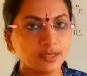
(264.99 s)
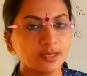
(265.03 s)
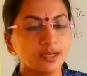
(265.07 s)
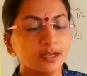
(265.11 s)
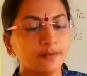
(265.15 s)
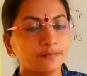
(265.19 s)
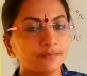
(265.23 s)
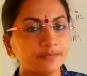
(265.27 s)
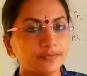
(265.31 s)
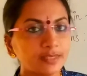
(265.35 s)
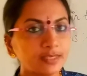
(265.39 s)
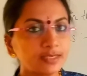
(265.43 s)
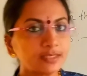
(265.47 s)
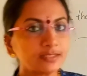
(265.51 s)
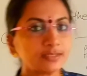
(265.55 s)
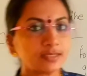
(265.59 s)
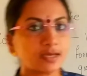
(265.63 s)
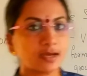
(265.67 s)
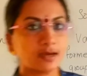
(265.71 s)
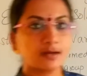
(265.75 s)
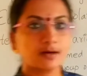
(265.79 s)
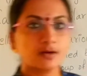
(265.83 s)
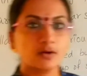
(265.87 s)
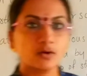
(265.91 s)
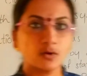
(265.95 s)
These
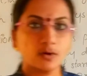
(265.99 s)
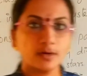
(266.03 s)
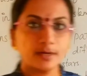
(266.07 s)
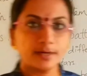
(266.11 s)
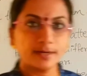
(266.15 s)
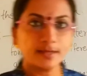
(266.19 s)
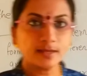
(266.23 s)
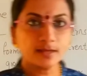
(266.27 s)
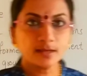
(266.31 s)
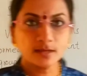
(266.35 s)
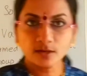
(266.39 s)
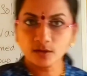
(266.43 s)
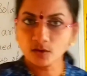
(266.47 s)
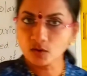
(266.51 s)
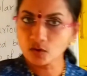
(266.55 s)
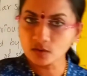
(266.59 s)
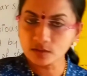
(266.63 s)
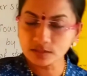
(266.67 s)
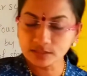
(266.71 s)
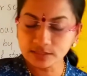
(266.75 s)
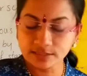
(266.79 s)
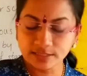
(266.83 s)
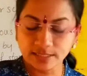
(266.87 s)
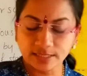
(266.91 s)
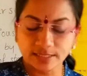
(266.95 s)
are called
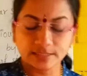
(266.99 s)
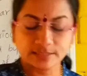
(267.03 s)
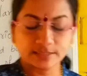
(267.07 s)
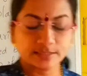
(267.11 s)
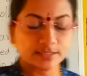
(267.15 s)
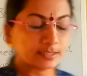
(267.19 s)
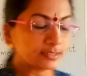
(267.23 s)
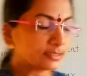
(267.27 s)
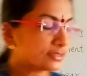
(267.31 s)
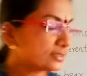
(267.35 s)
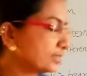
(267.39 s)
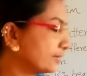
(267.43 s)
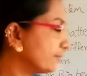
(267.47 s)
constellations.